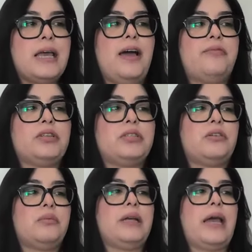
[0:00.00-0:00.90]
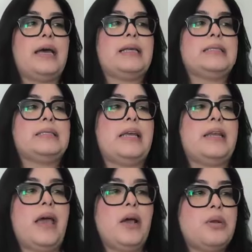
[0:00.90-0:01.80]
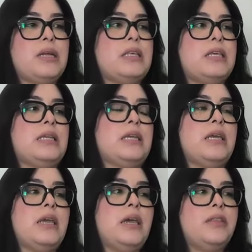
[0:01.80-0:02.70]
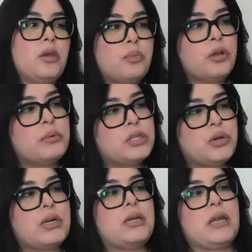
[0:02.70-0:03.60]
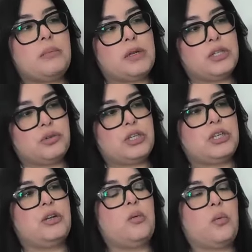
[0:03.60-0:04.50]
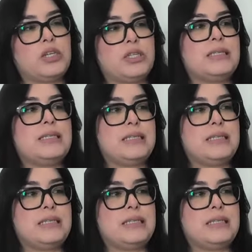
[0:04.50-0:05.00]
after serving as an equity lead in the Employment Training and Administration in Washington,